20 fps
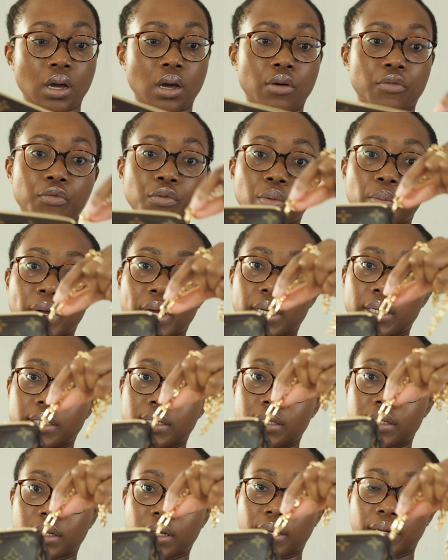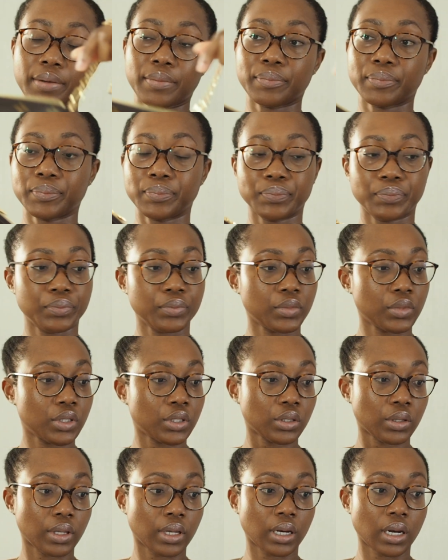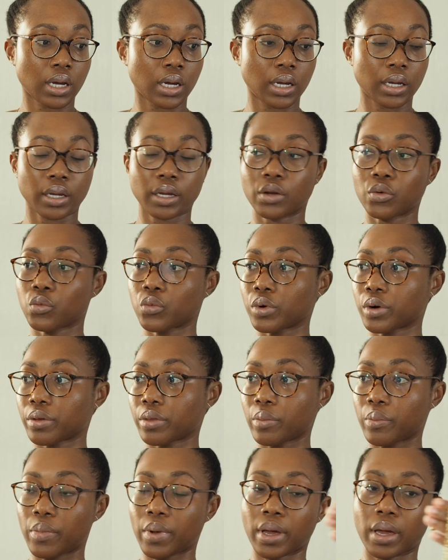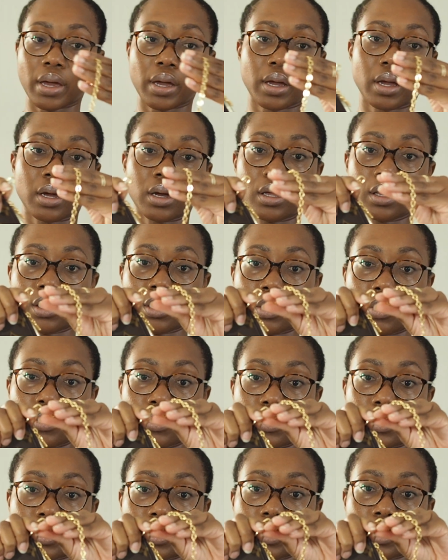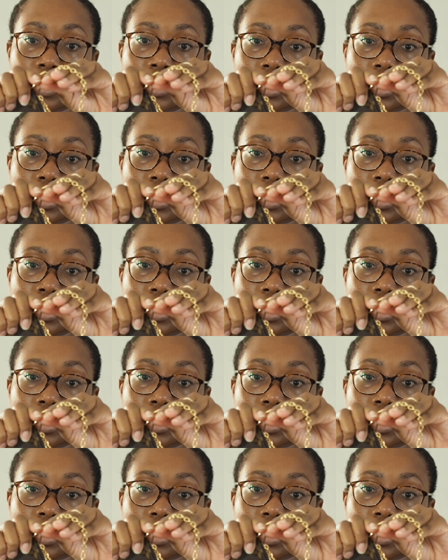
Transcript: from Etsy so that I can wear the bag alone